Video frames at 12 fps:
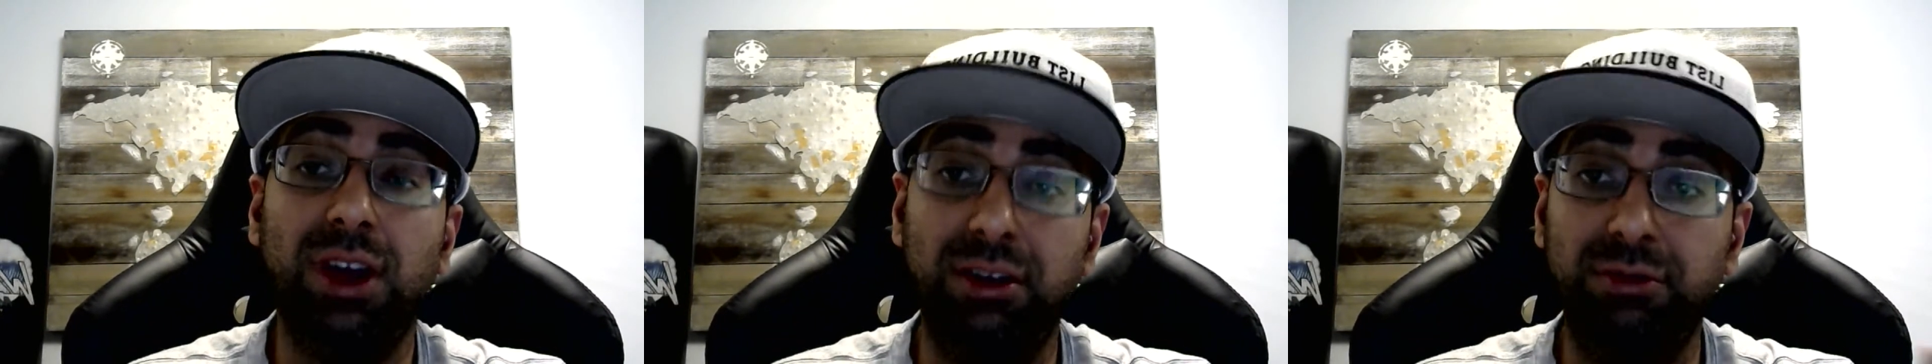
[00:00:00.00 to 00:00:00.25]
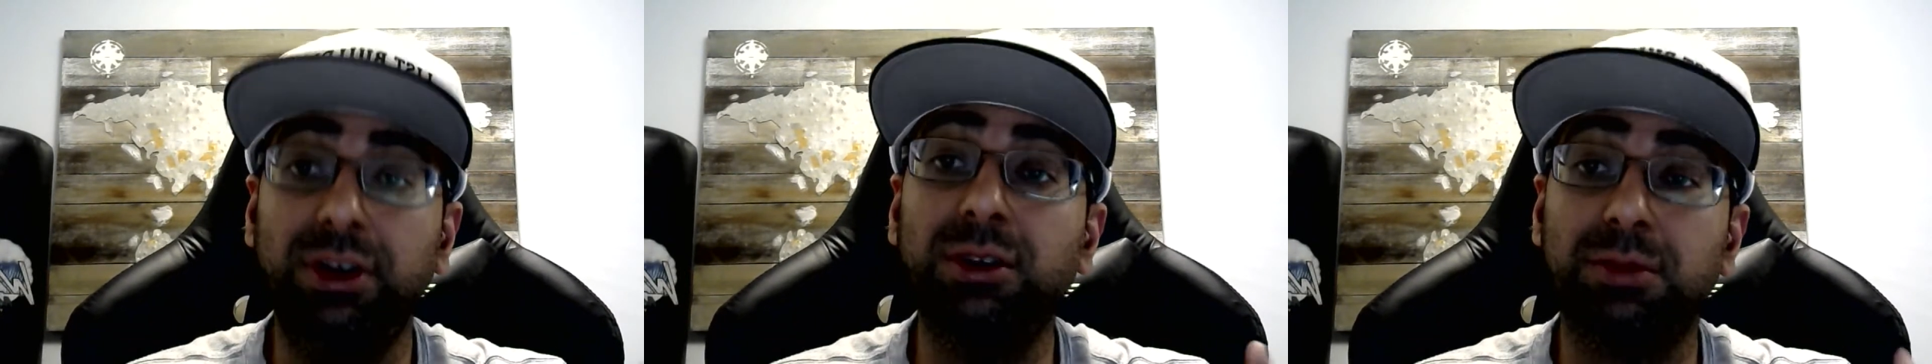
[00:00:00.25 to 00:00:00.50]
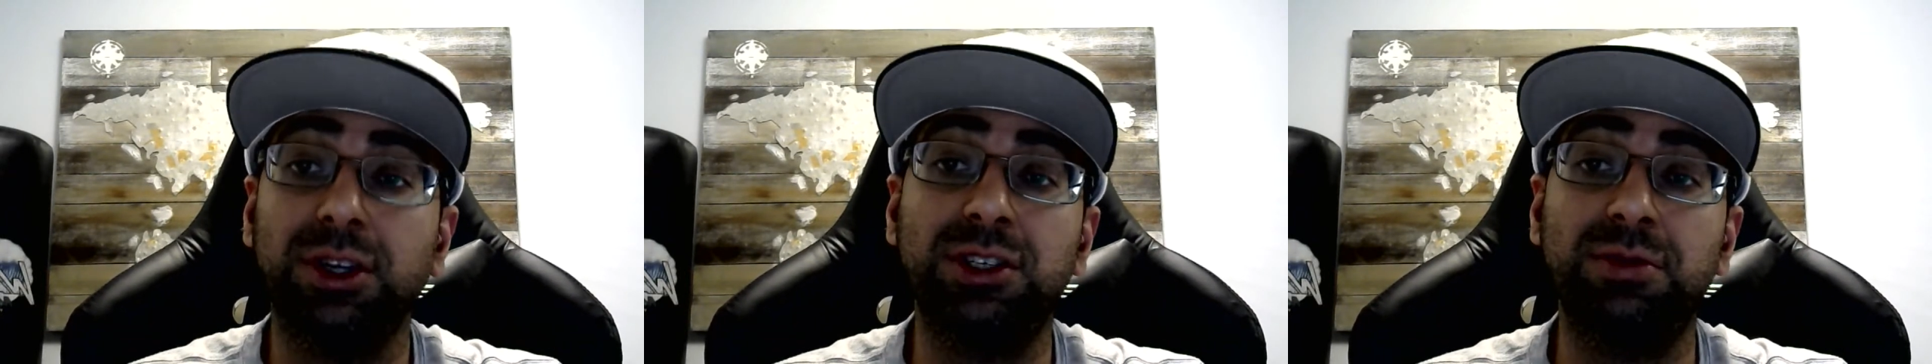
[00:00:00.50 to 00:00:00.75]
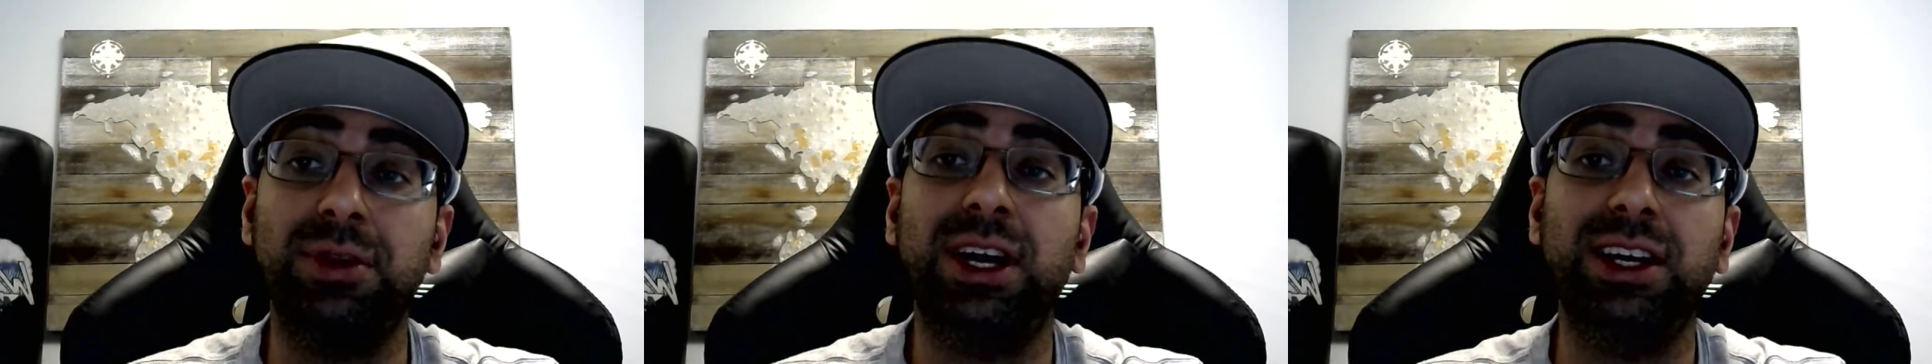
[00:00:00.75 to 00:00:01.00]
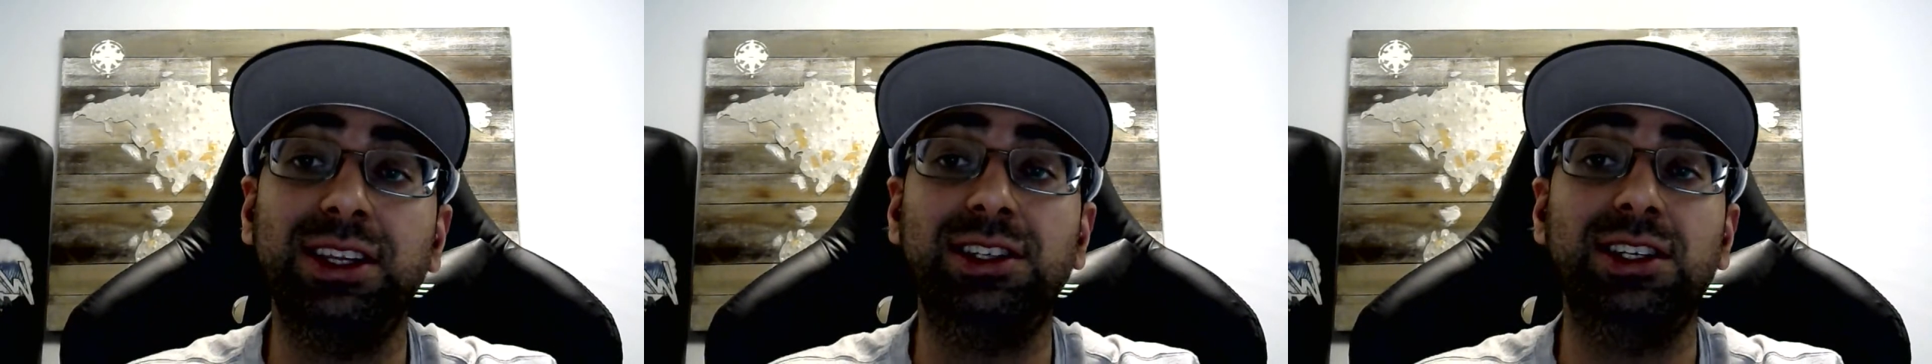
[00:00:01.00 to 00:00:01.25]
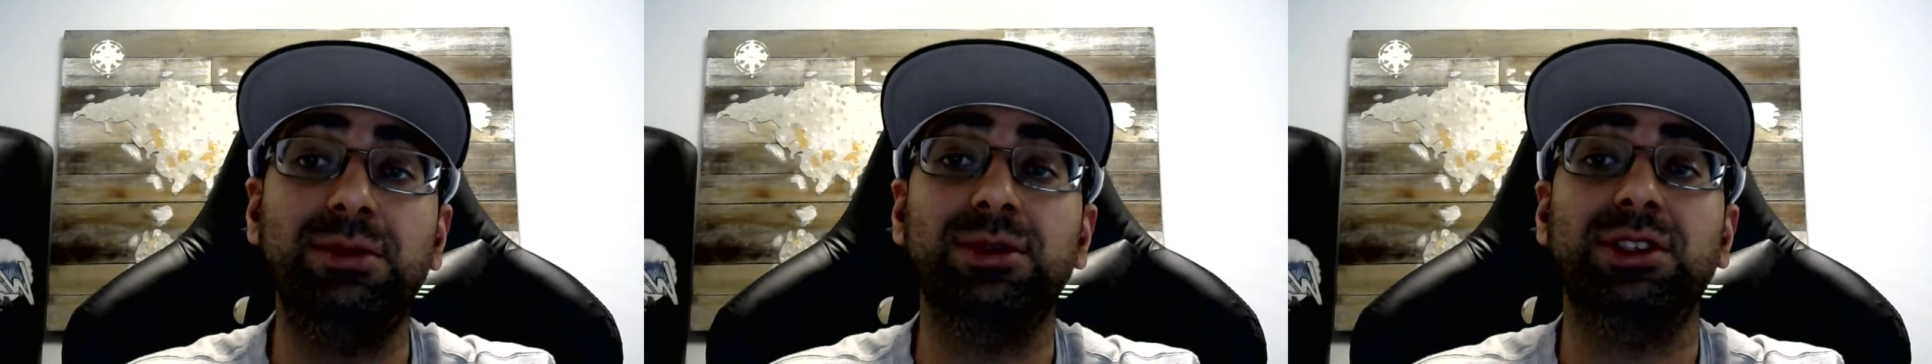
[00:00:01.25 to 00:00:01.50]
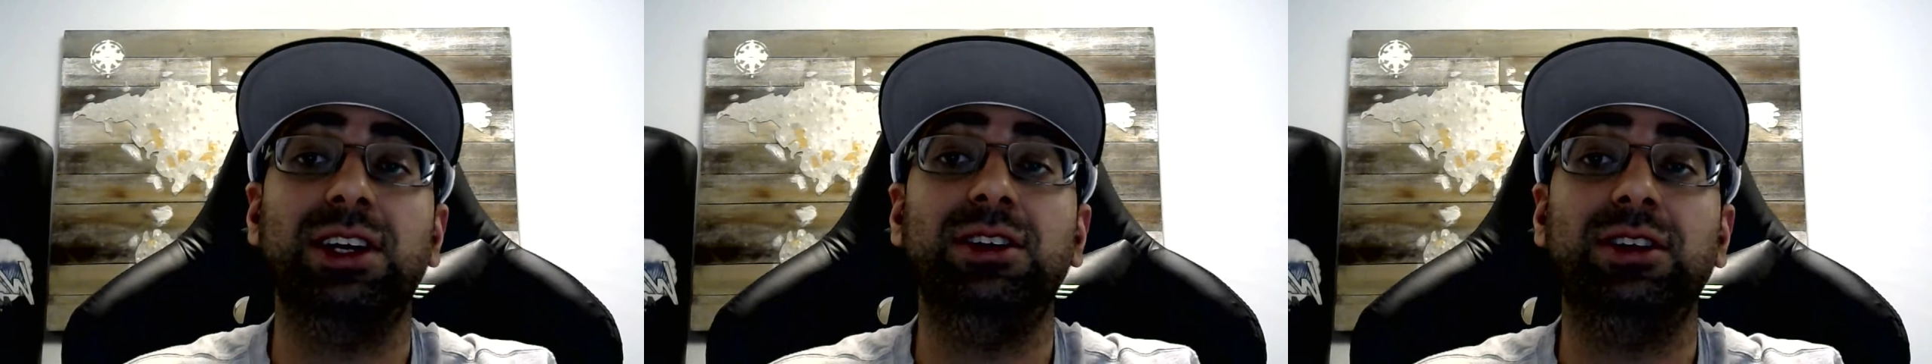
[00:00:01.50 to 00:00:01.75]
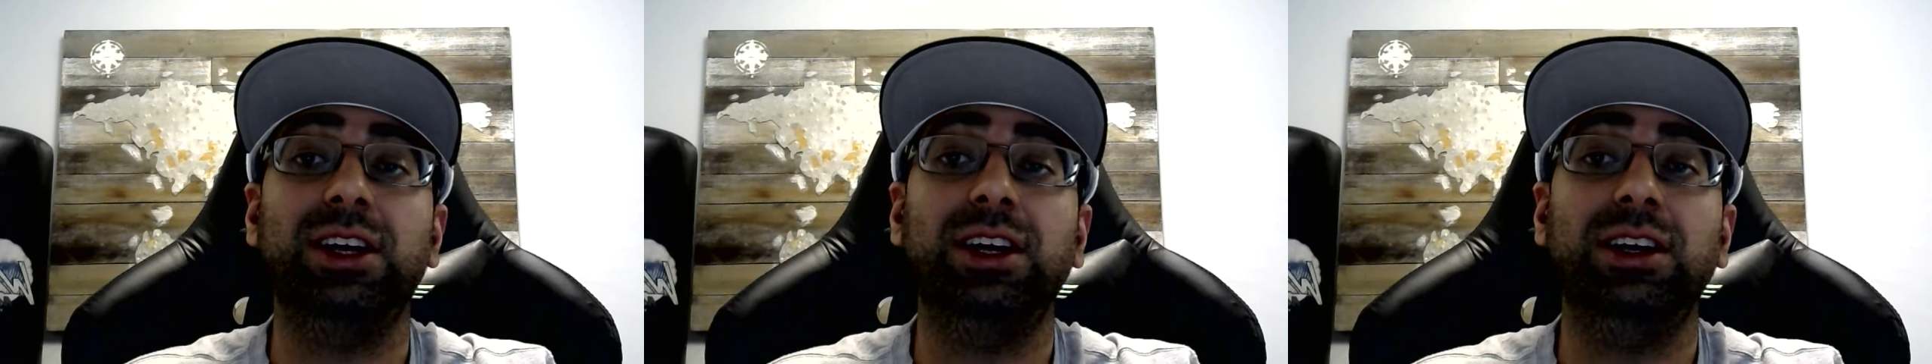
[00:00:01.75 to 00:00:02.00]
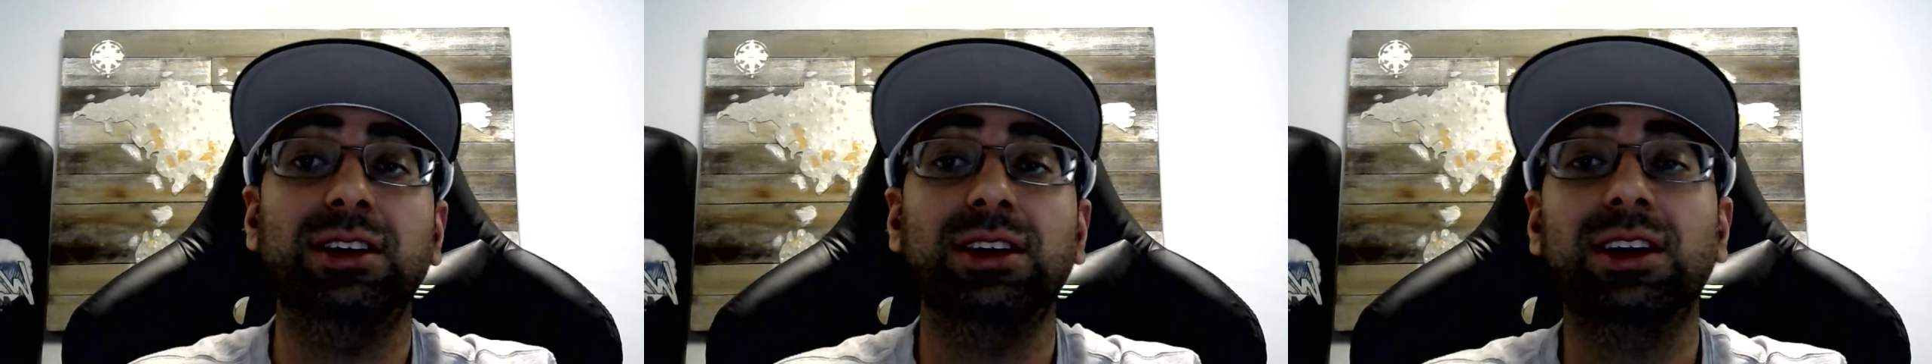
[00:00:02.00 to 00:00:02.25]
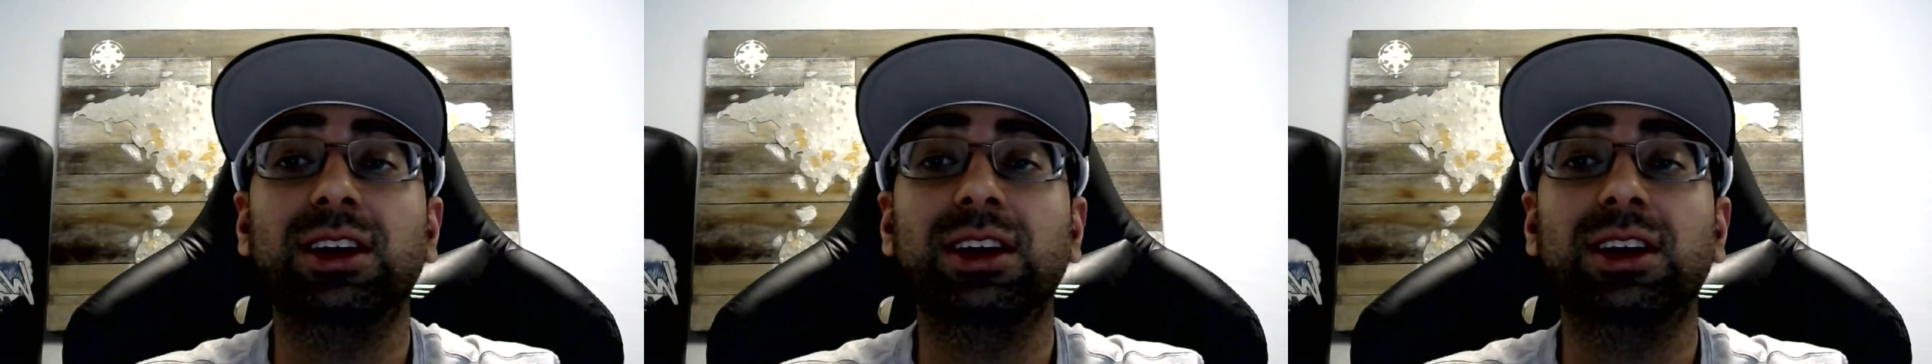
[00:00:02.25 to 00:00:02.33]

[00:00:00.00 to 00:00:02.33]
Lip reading: a real person behind these emails that you're getting.